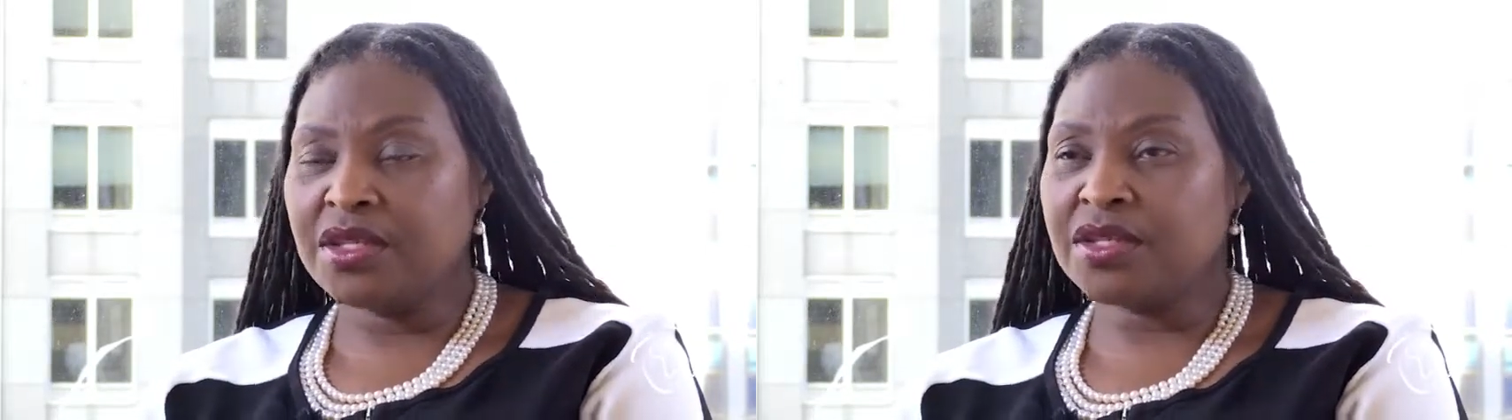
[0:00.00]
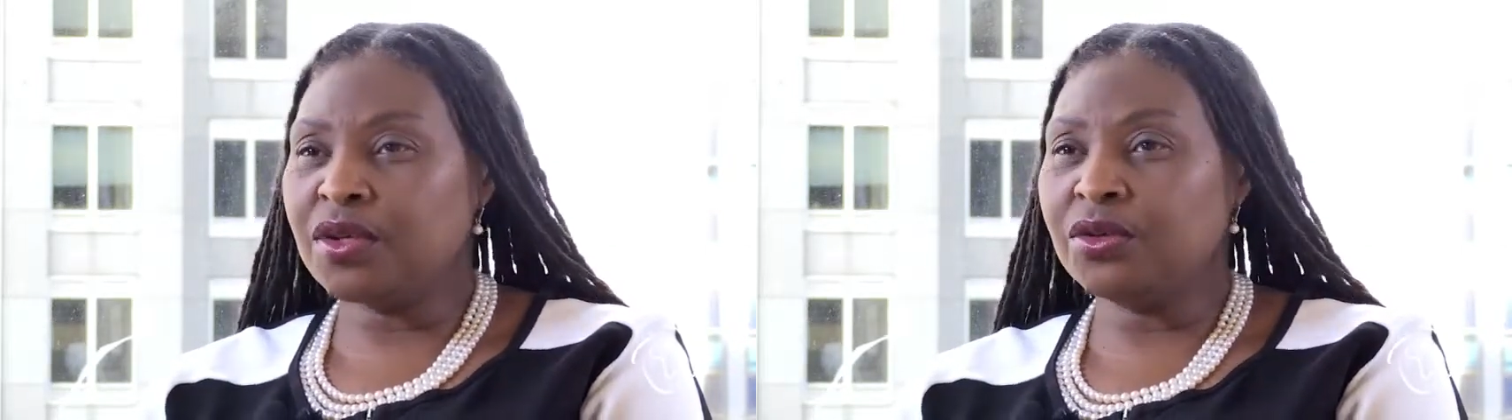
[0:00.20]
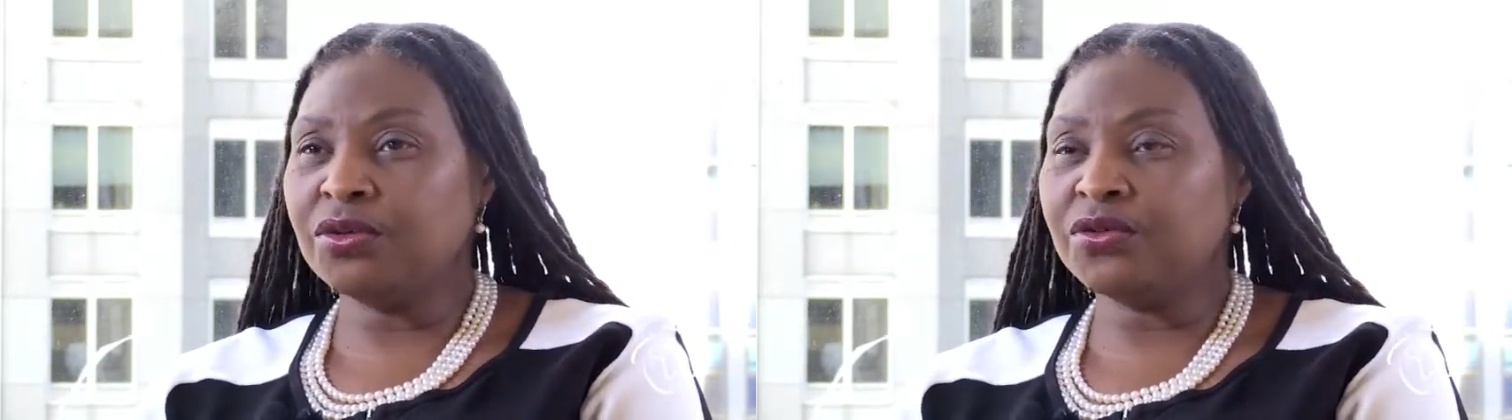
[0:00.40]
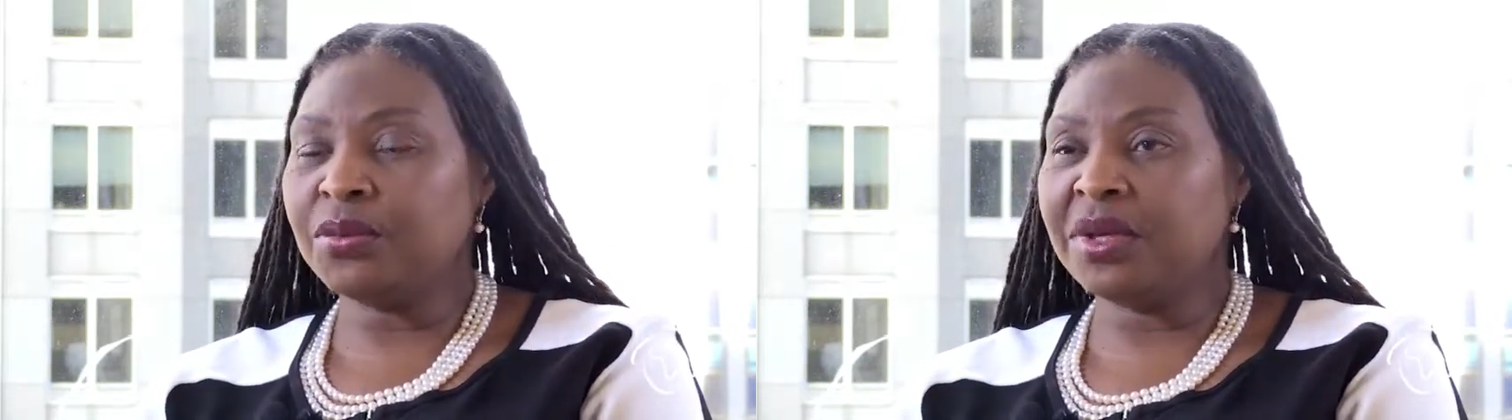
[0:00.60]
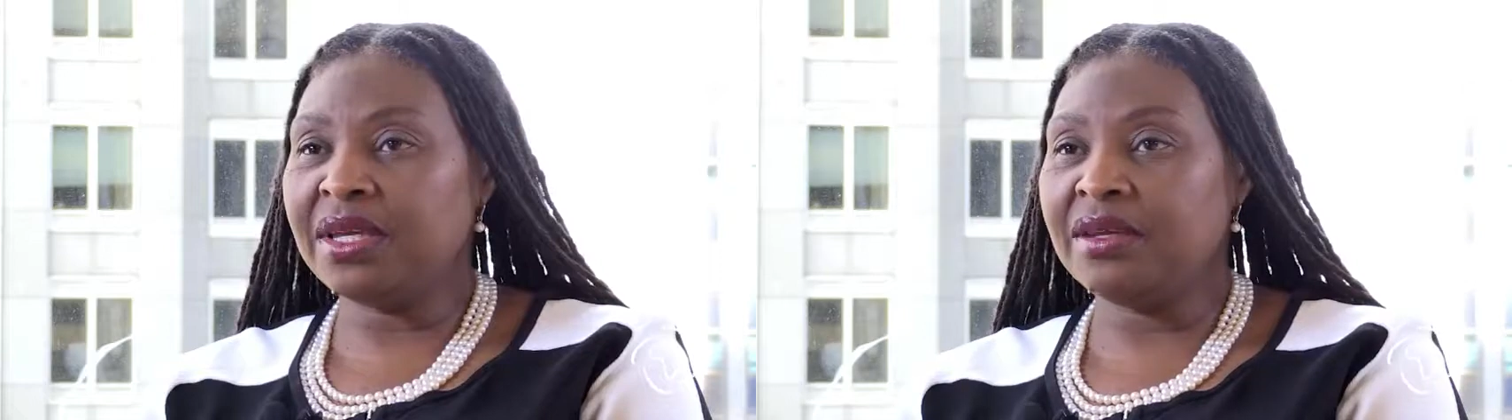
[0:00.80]
So
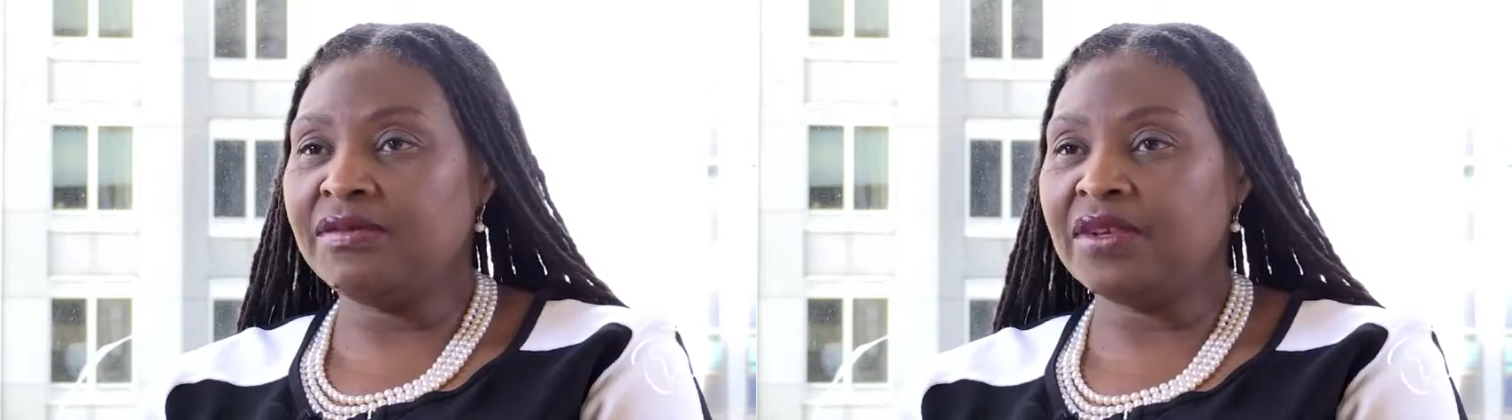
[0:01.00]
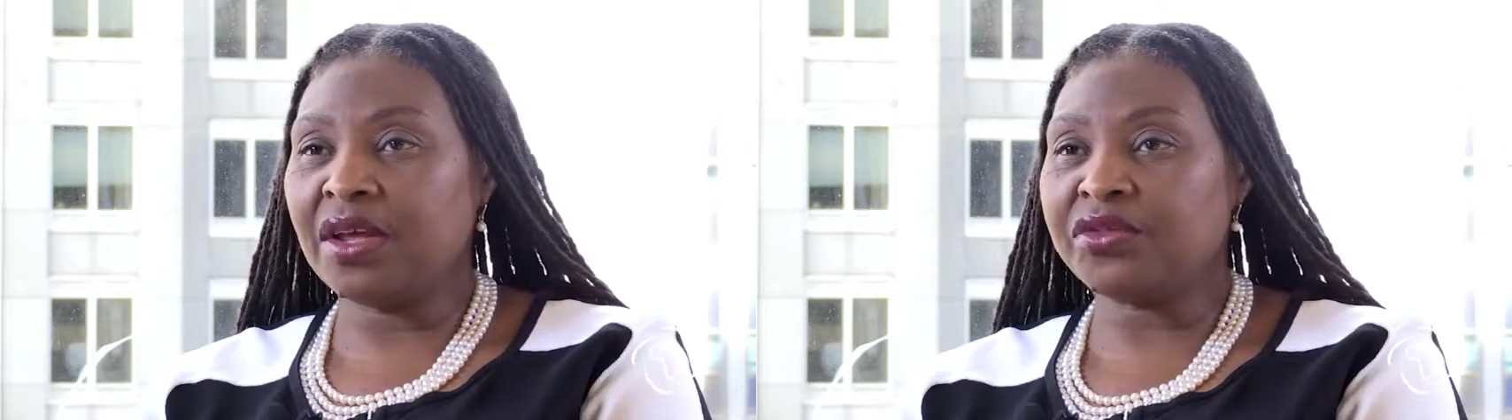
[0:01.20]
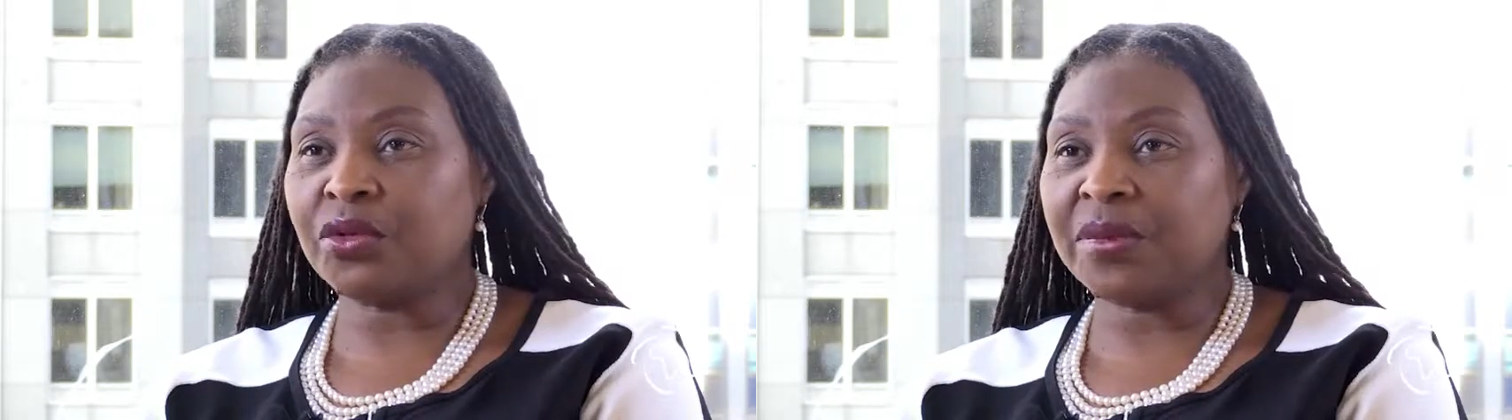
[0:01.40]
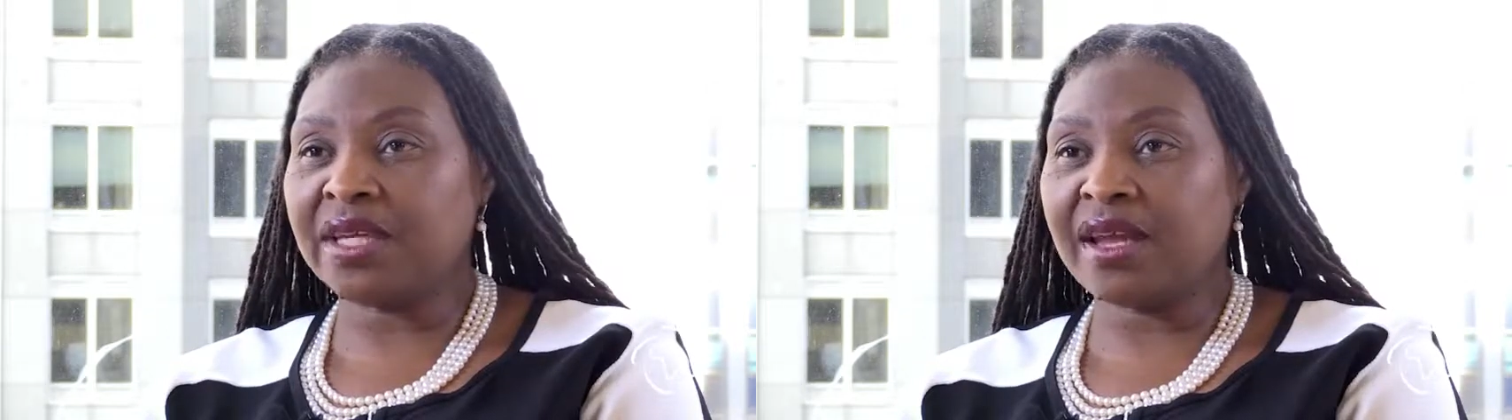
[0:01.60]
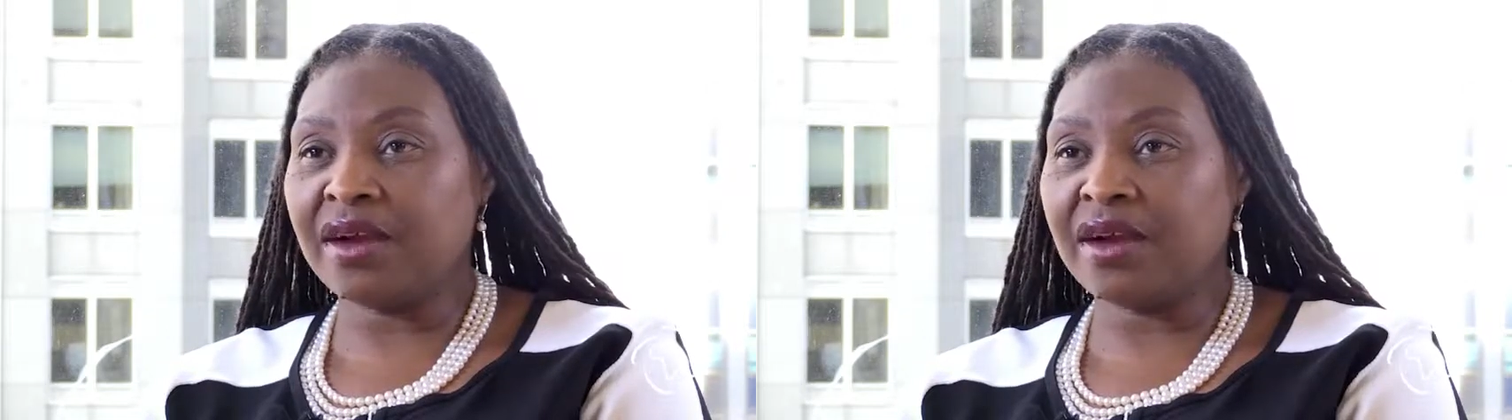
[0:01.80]
for me, philanthropy in